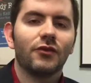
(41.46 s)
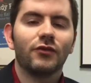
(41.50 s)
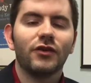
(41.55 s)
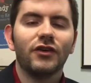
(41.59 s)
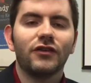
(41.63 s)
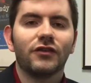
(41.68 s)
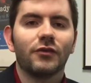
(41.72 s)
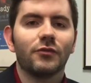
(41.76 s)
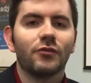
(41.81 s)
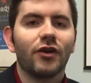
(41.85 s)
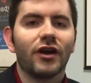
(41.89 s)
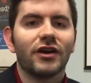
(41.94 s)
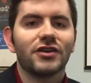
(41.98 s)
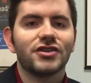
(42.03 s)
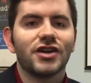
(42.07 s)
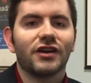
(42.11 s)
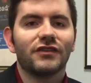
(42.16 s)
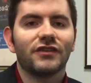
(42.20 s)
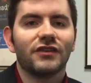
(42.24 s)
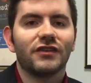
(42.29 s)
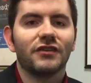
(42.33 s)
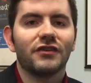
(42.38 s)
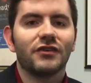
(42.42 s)
Recent
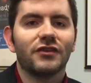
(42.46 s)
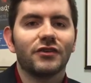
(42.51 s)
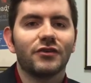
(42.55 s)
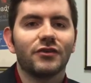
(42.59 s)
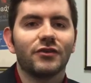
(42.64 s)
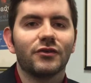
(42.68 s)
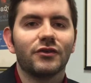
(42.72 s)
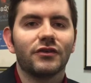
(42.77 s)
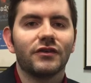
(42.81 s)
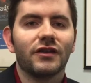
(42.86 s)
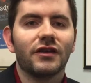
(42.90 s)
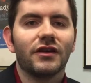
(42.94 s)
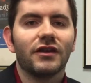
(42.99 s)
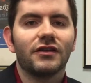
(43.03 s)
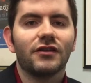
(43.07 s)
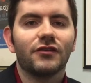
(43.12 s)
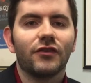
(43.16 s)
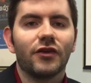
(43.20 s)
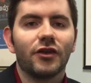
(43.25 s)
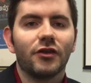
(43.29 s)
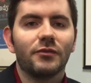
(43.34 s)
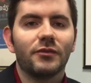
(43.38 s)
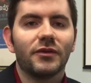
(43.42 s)
projects include
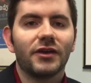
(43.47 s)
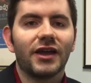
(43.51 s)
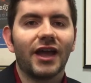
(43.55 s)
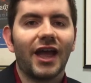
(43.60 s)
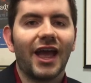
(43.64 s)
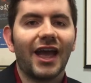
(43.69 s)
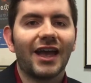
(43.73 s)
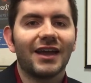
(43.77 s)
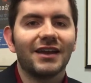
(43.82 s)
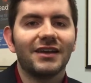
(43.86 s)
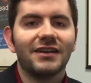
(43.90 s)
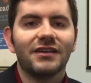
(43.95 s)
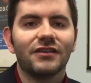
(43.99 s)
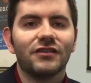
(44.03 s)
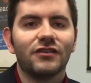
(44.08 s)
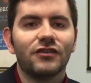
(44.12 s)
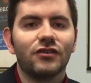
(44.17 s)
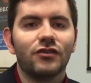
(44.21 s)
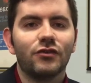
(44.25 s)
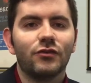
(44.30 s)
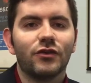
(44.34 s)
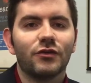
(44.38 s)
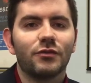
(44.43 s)
developing And Eat It
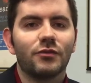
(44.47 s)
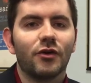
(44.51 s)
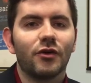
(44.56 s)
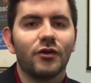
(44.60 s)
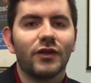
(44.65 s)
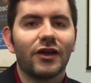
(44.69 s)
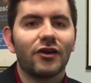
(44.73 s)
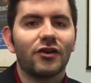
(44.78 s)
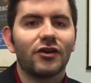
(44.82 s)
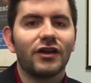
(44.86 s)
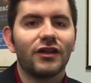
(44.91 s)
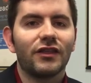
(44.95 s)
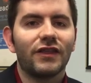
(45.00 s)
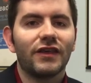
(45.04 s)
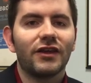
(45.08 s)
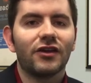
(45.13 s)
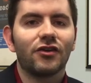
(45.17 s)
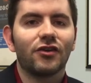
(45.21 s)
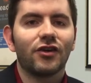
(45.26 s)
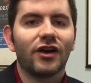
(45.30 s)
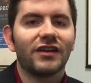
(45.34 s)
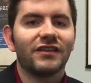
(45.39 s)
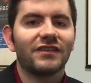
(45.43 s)
Too with Polarity
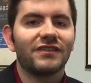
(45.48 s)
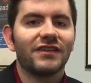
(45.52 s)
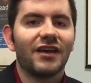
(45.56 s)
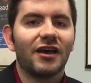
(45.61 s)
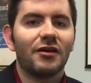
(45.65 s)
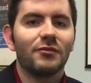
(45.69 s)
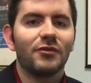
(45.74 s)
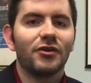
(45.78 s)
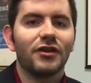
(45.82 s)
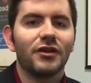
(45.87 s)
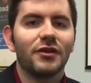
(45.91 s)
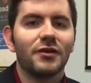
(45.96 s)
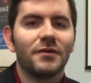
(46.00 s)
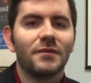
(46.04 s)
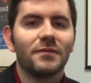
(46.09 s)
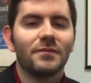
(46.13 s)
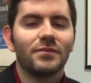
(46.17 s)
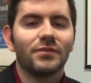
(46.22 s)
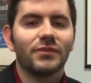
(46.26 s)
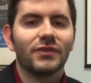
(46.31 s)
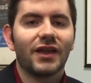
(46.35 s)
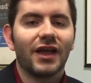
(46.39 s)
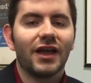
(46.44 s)
Theater Ensemble
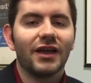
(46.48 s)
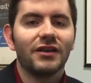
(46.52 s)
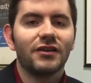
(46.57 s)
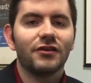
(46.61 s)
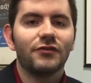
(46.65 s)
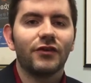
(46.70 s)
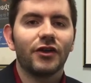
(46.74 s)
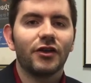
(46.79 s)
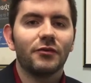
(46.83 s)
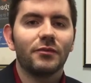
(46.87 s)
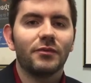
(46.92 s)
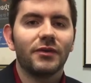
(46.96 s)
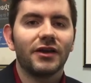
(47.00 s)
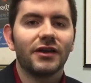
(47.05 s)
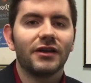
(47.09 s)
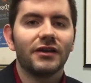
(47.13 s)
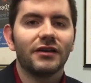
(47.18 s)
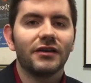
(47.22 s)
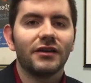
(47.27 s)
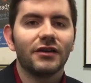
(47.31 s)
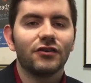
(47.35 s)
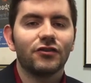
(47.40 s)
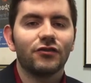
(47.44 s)
and
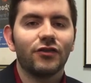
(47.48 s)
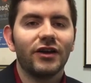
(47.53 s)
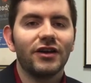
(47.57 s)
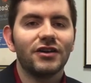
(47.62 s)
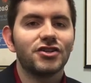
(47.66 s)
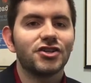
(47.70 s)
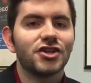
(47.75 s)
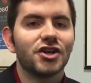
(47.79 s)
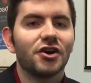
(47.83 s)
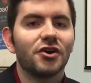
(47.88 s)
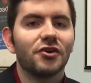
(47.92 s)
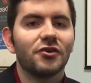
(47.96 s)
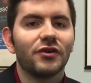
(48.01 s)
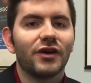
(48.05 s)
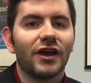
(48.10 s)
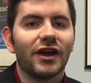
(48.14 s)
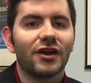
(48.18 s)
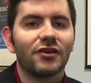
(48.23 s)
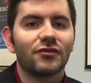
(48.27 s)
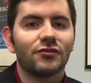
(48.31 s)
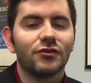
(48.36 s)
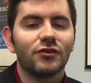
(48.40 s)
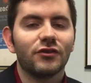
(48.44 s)
developing Trade Show
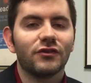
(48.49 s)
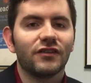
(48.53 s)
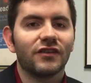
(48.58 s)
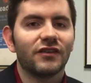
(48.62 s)
at Route